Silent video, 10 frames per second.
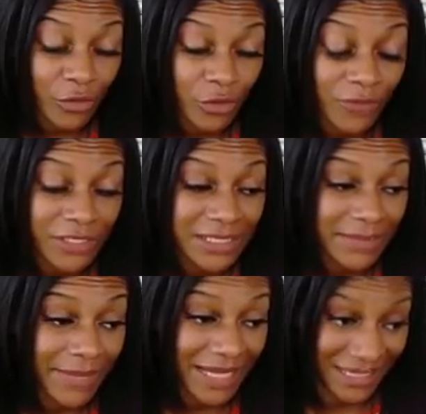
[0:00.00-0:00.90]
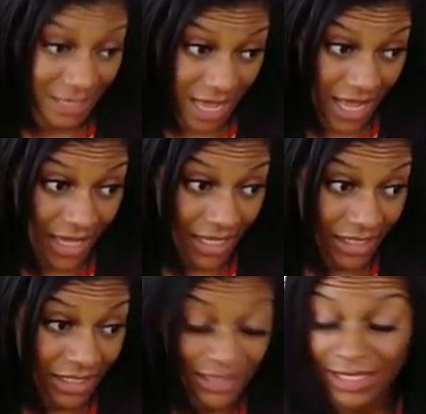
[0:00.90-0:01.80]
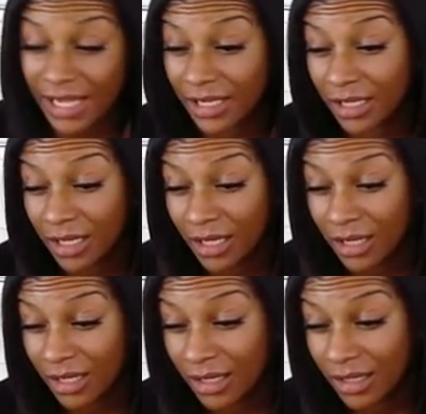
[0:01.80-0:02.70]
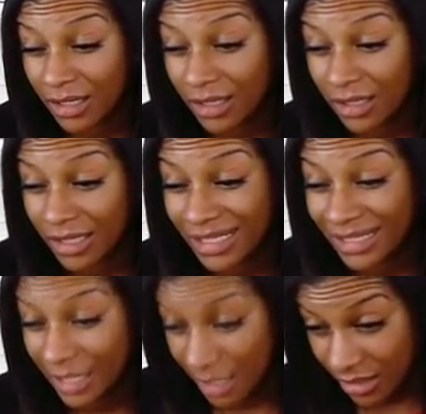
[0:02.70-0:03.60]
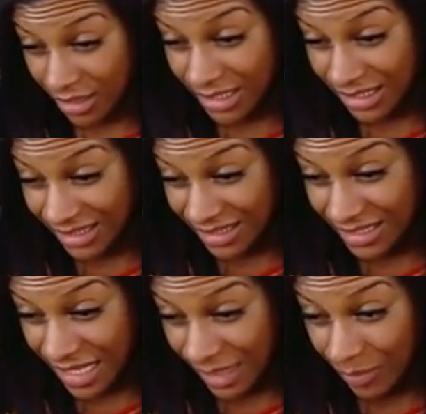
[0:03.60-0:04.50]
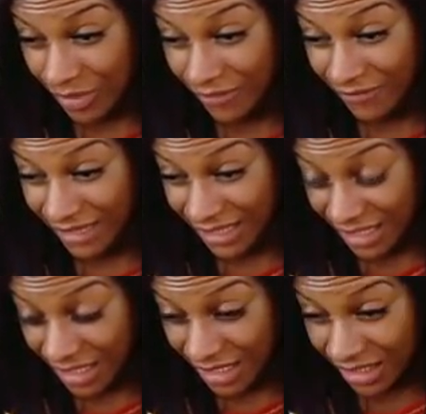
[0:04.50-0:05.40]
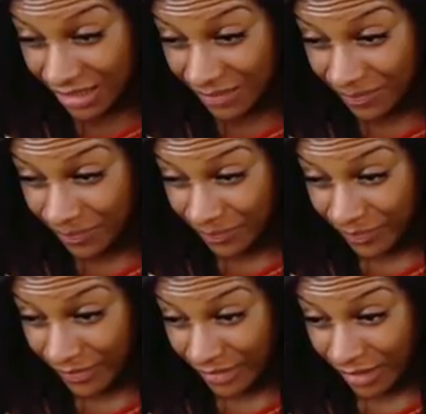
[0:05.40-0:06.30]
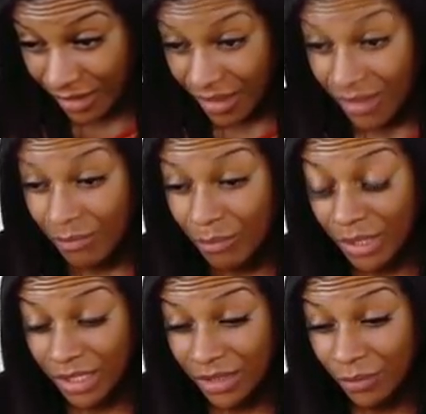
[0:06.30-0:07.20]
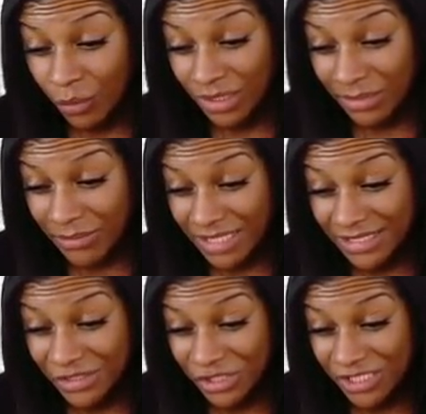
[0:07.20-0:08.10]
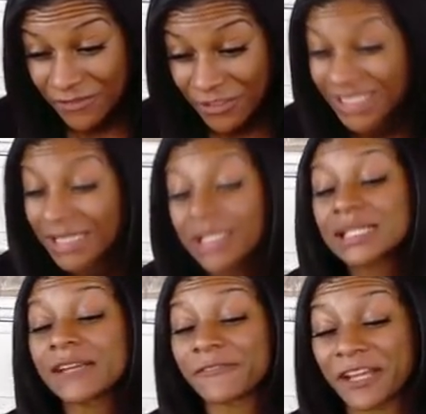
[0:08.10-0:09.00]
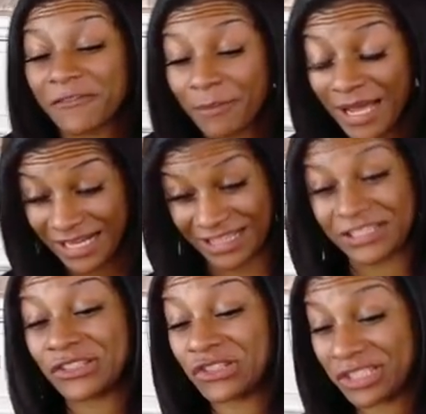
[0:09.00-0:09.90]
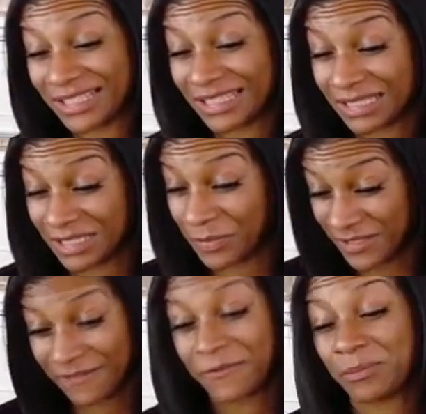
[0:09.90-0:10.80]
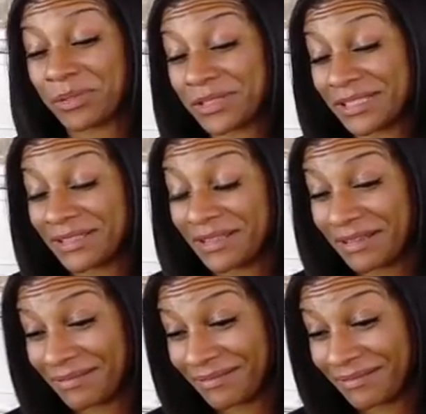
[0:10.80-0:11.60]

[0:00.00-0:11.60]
know if it's somebody died and it's like an inheritance type of thing. But what the message is for this, and this ain't for everybody, this is just a specific person